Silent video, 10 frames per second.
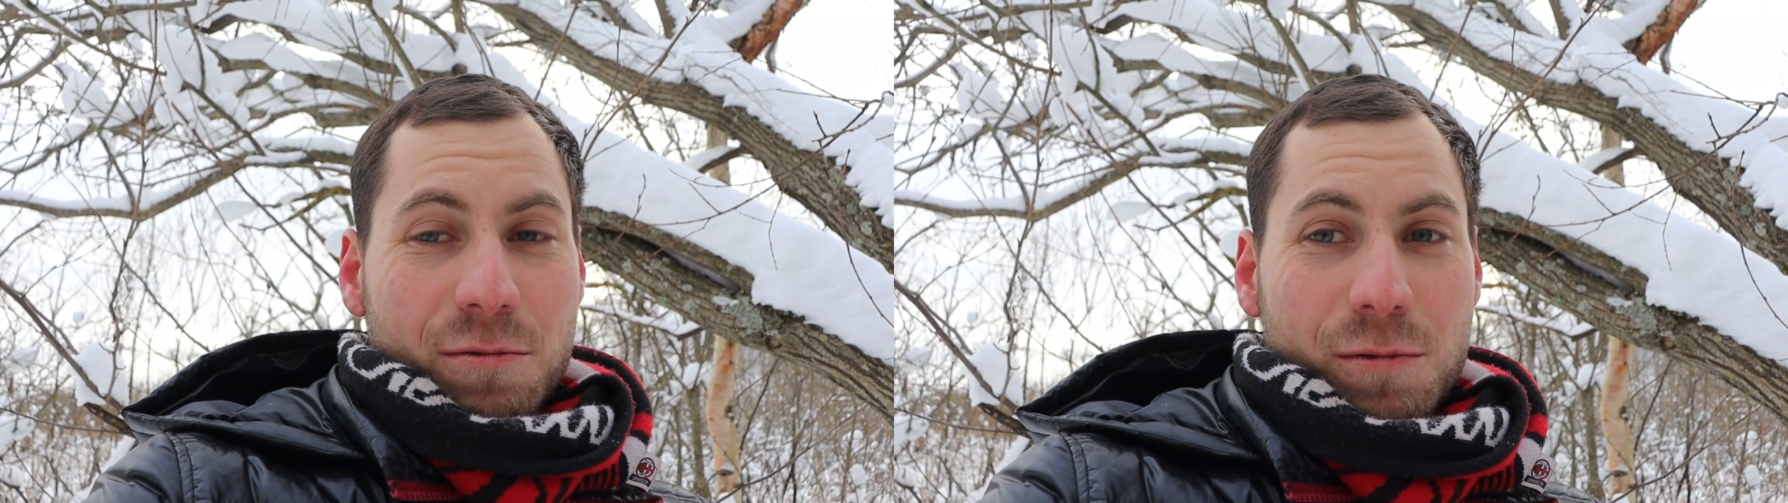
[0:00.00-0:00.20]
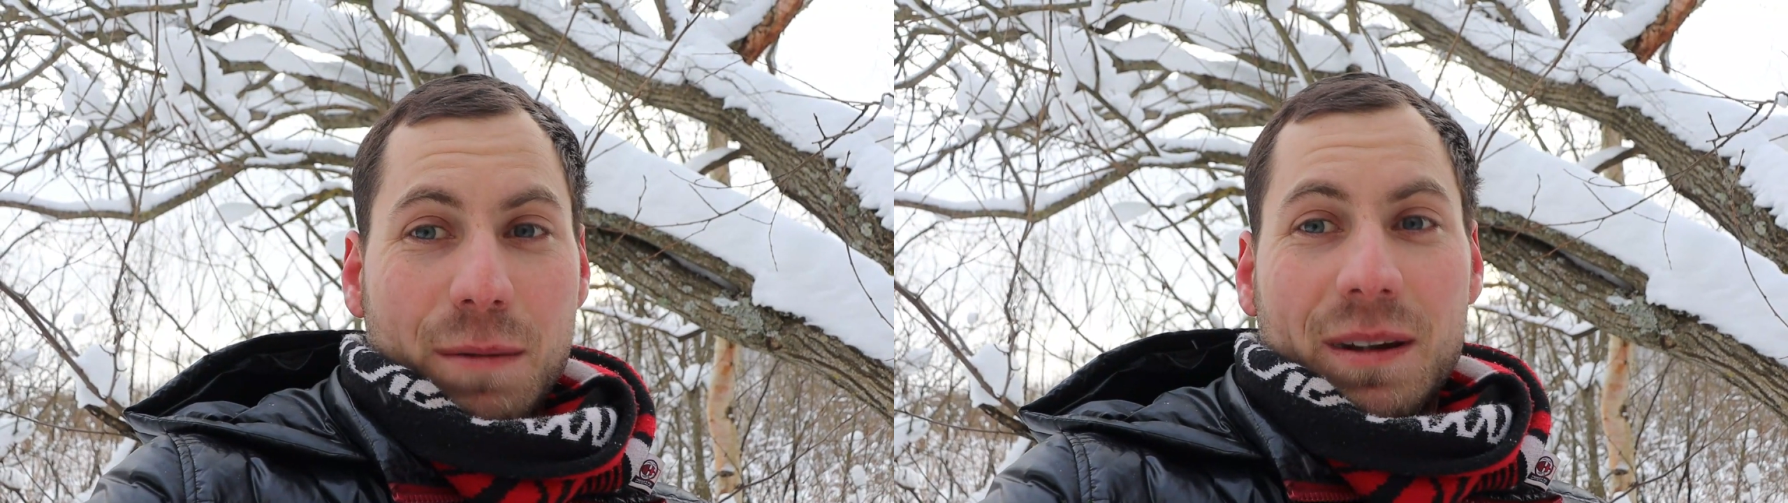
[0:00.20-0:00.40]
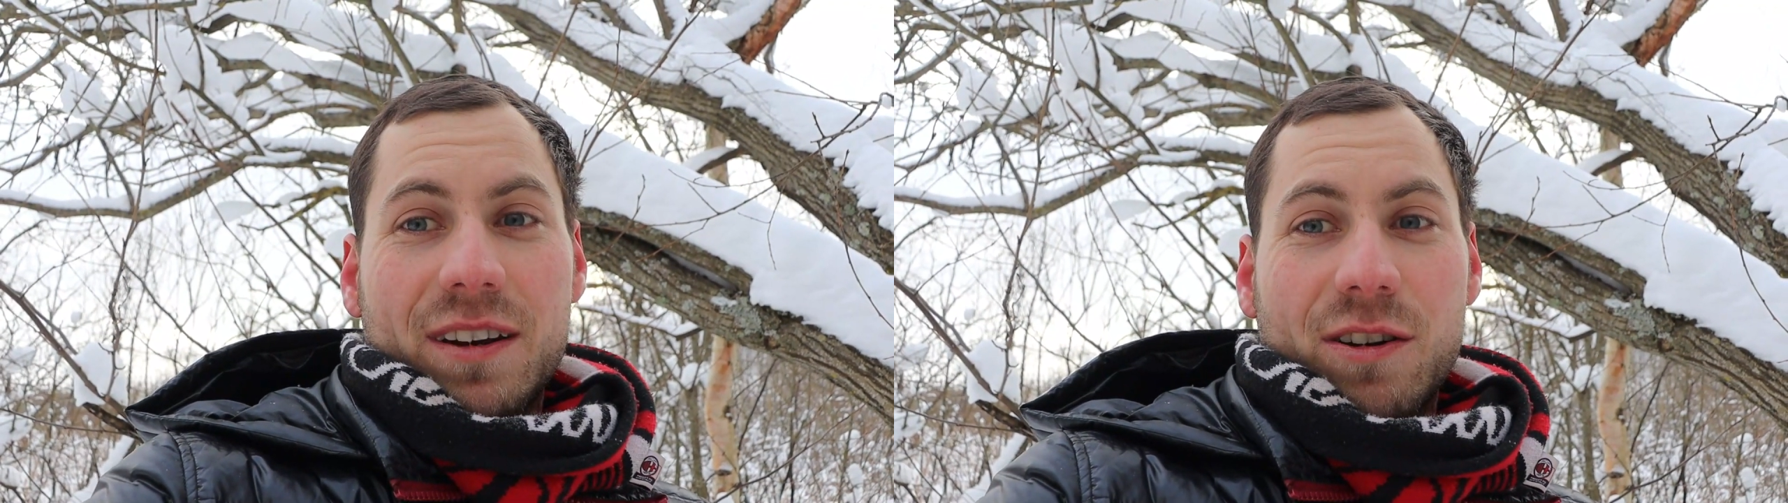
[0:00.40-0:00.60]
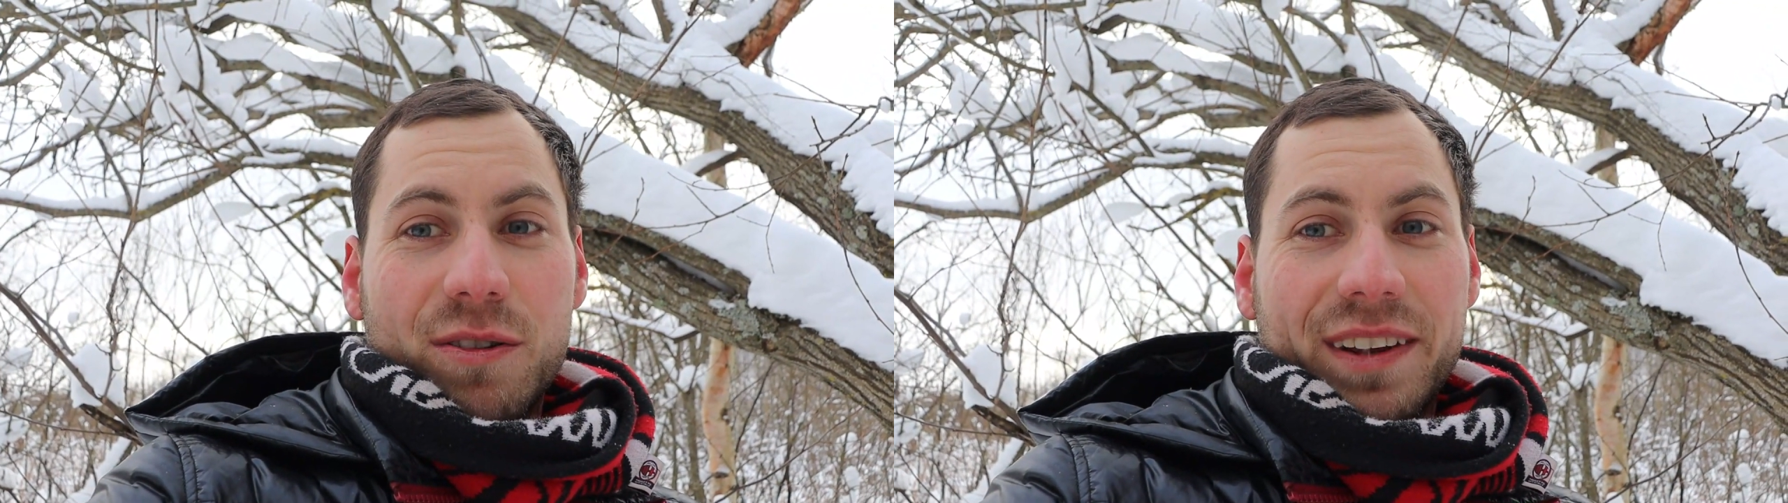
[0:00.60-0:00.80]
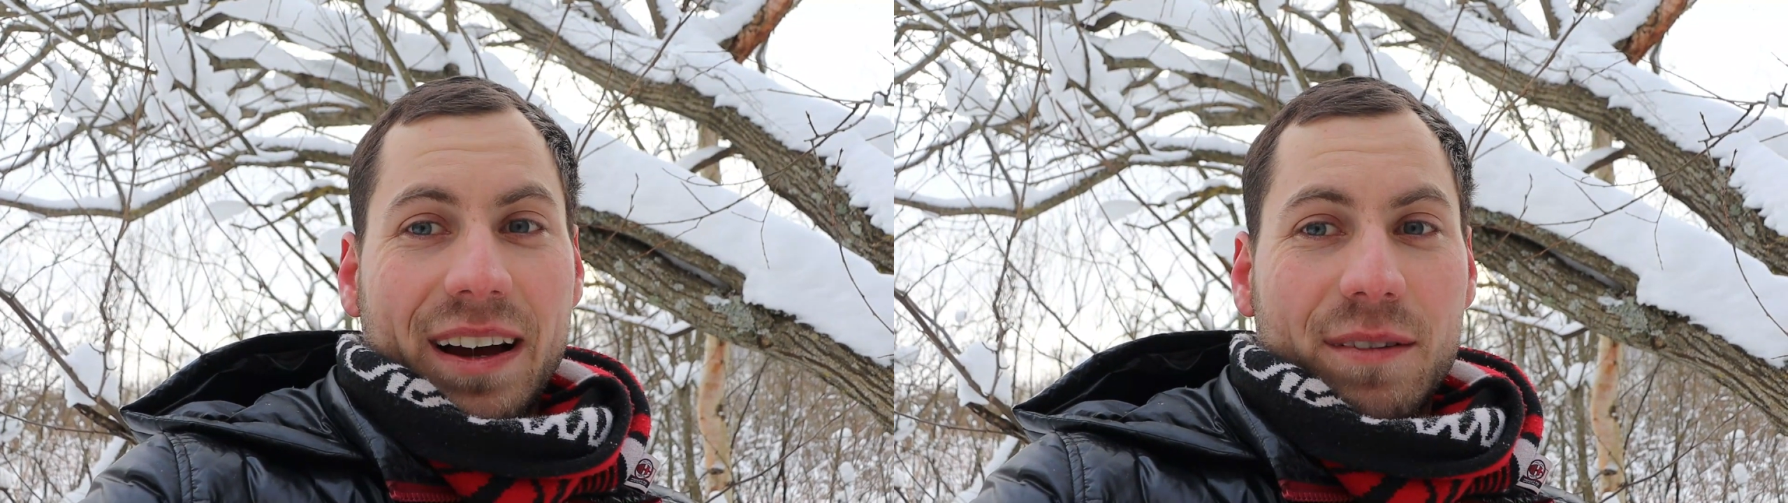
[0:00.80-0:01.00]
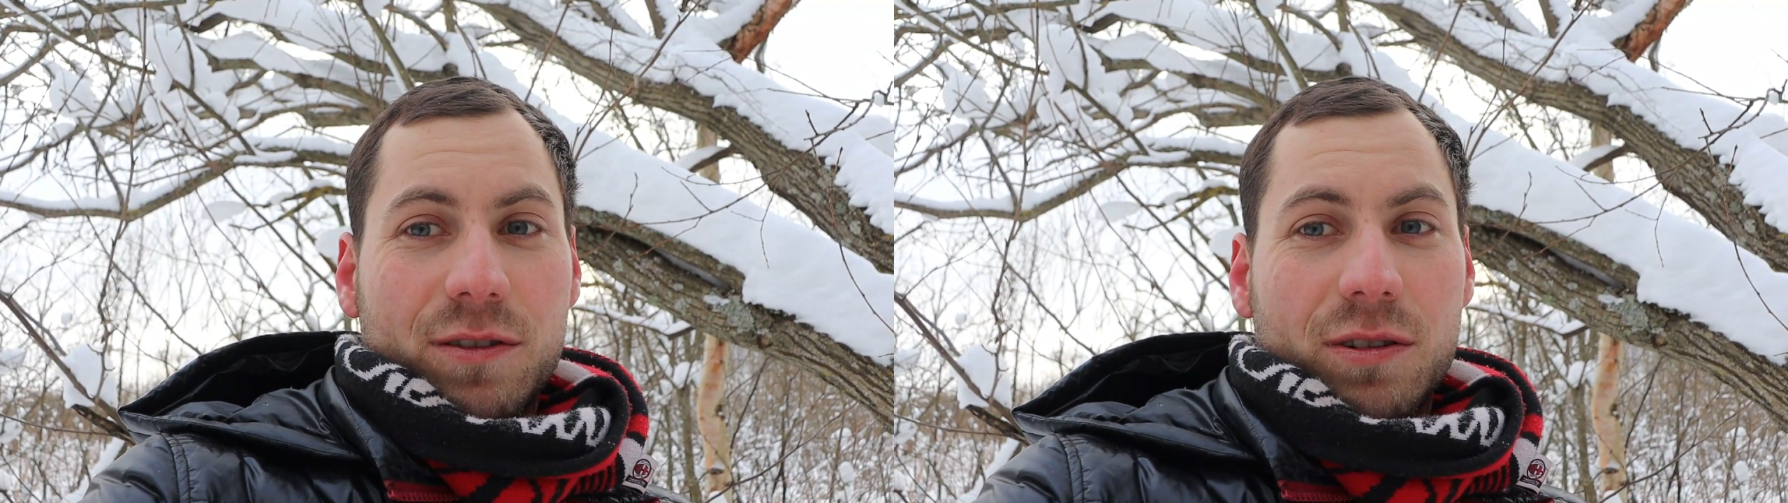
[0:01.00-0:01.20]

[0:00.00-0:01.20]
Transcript: women don't have